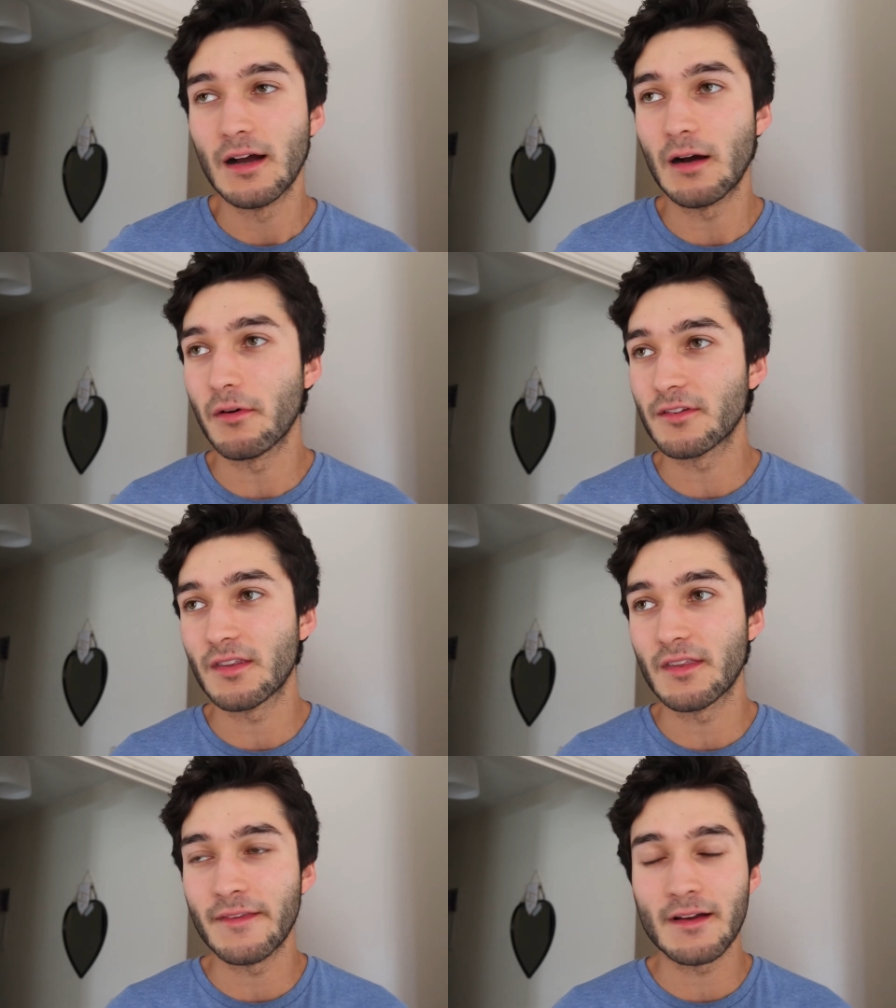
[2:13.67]
I
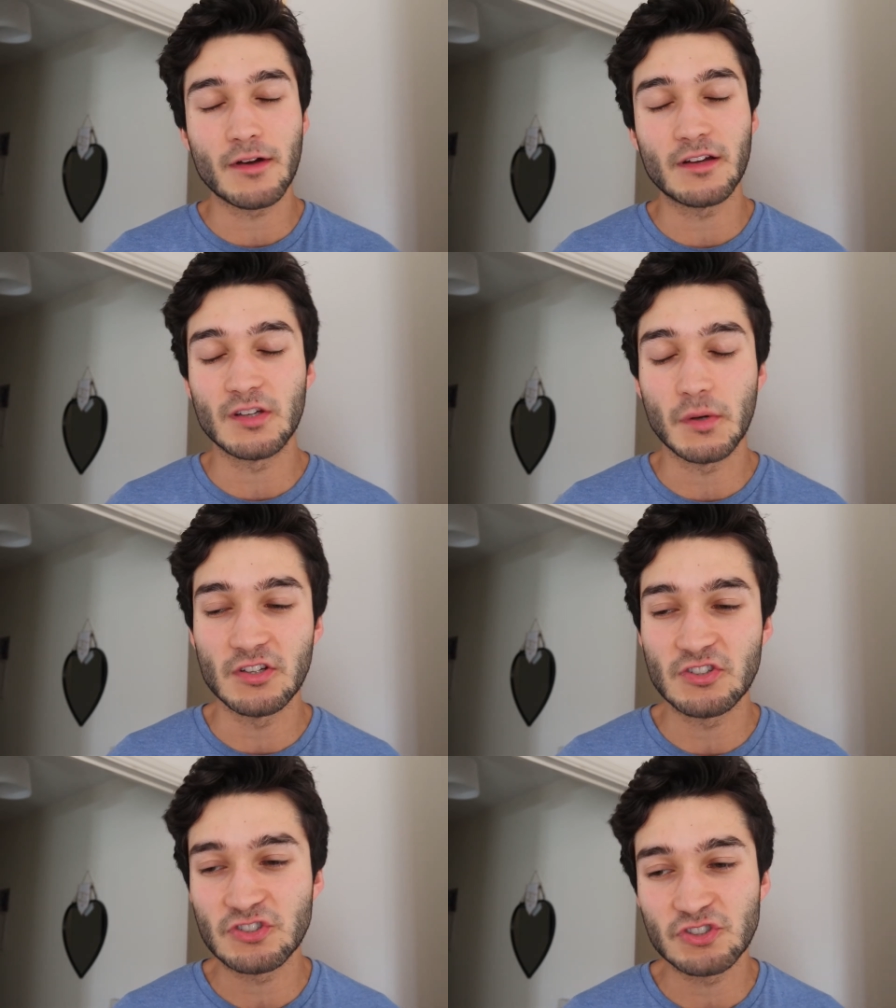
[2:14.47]
wanted the Na'vi to win
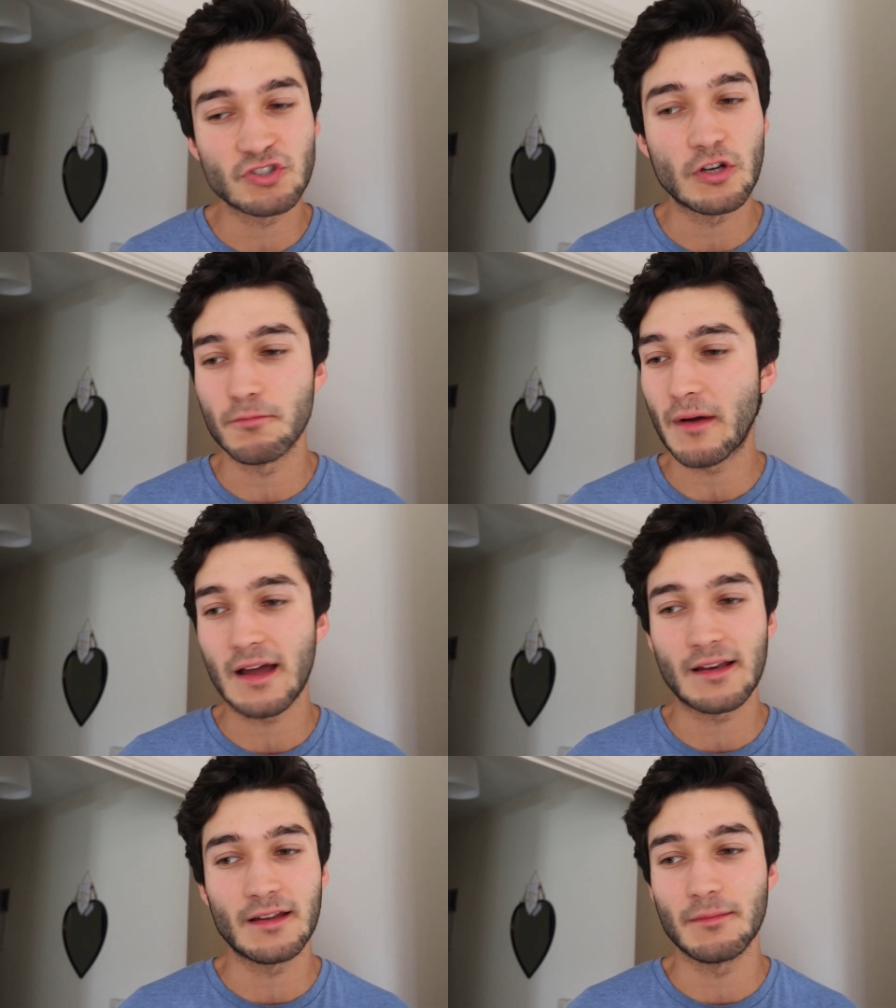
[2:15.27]
so
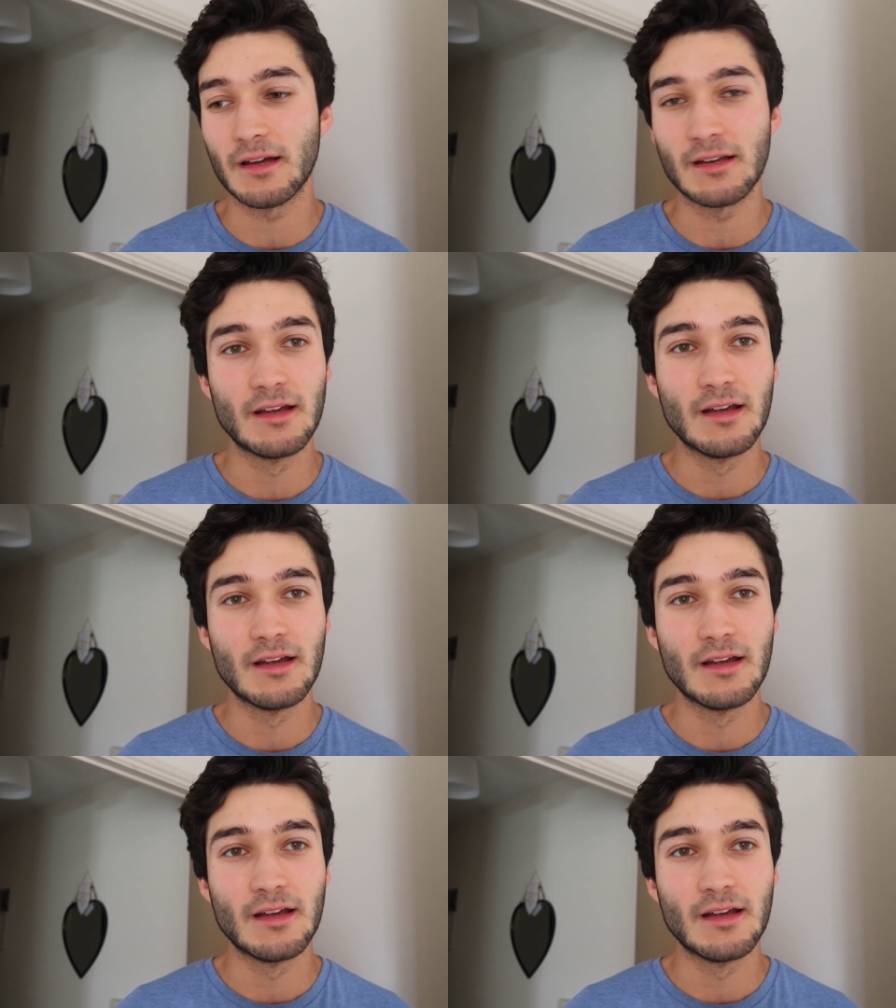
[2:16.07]
badly, man.